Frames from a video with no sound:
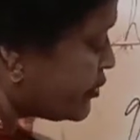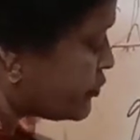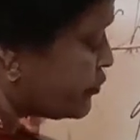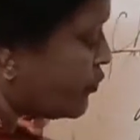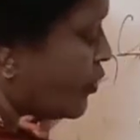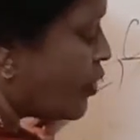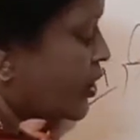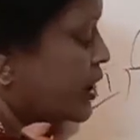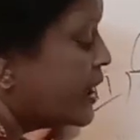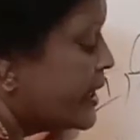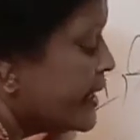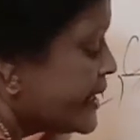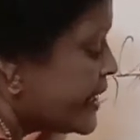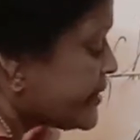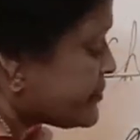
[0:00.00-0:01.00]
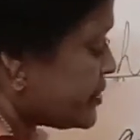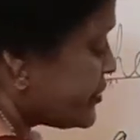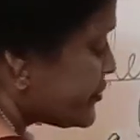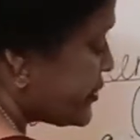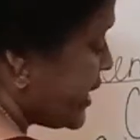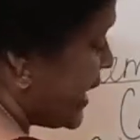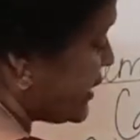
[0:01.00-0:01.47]
on wall, it will
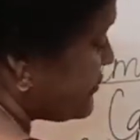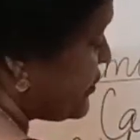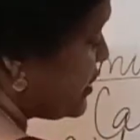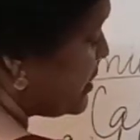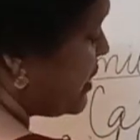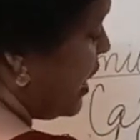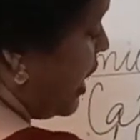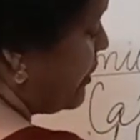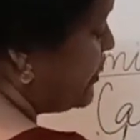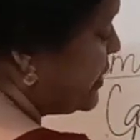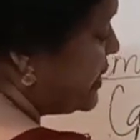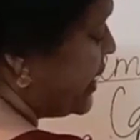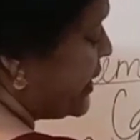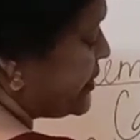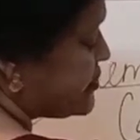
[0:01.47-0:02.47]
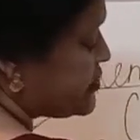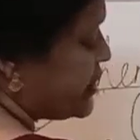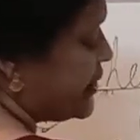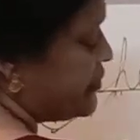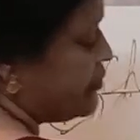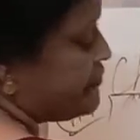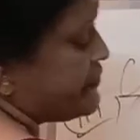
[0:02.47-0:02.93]
react with carbon
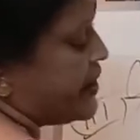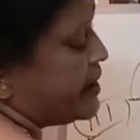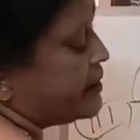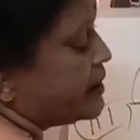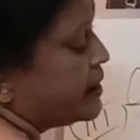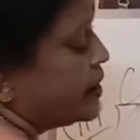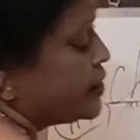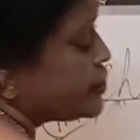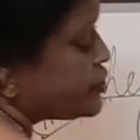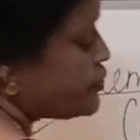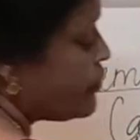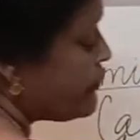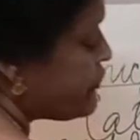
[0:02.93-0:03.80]
dioxide of air to